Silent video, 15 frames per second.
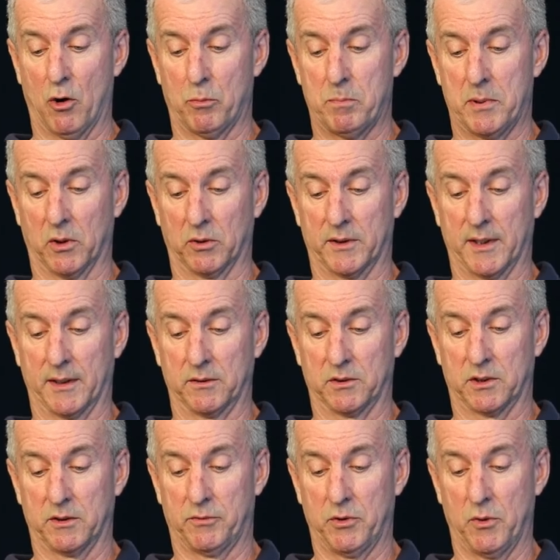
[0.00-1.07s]

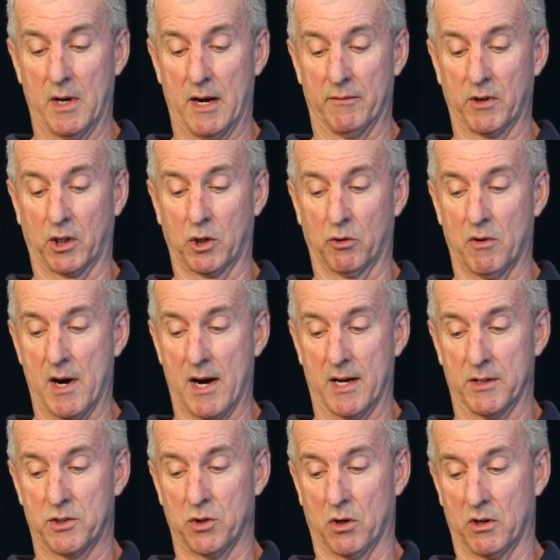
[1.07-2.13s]
outbuildings, if you have a
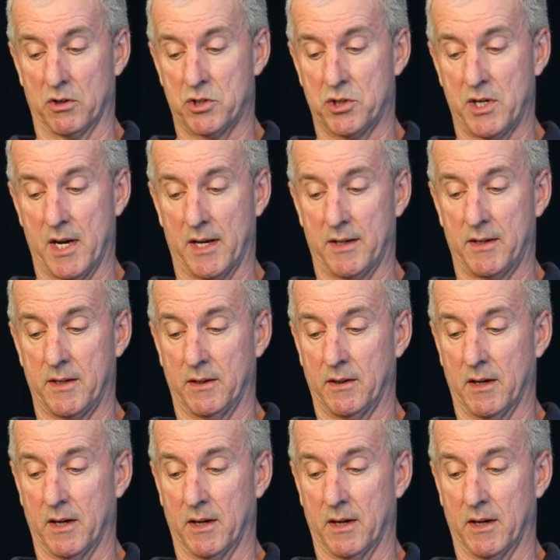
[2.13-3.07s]
garage or a shed,